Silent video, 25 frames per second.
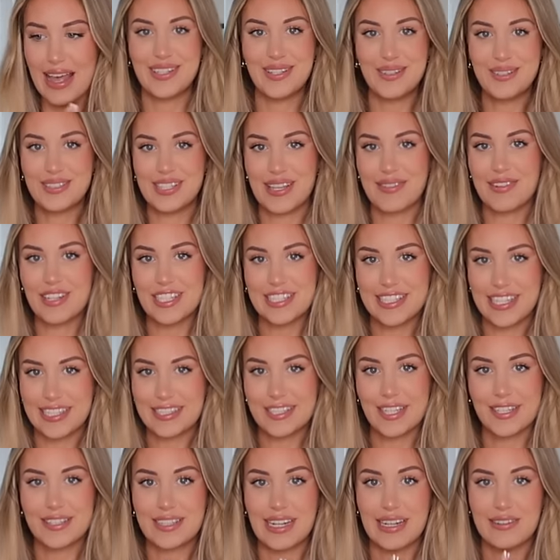Also, I've got a
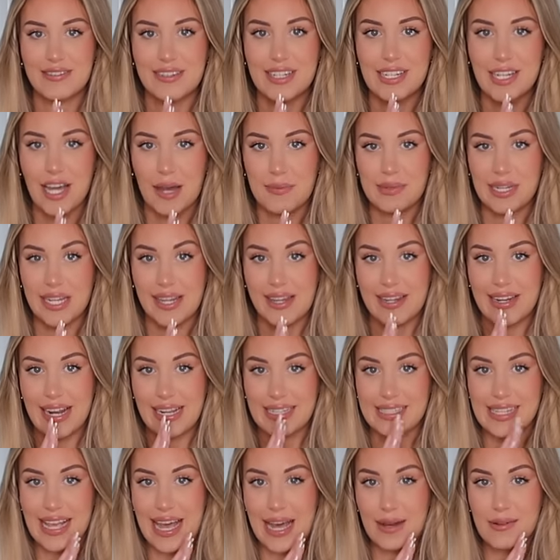Tesco delivery coming in the
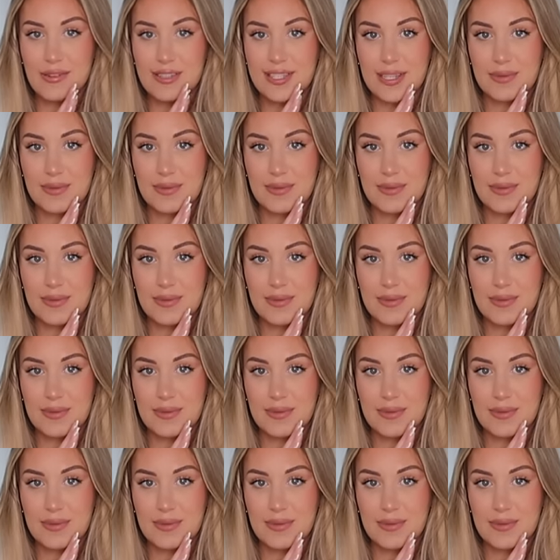next hour,